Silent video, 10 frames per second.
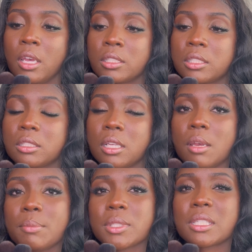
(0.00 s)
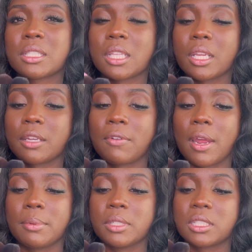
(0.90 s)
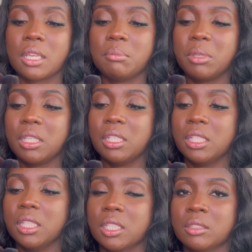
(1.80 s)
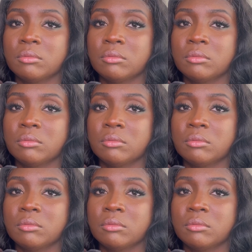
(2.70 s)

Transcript: Some synthetic fibers can be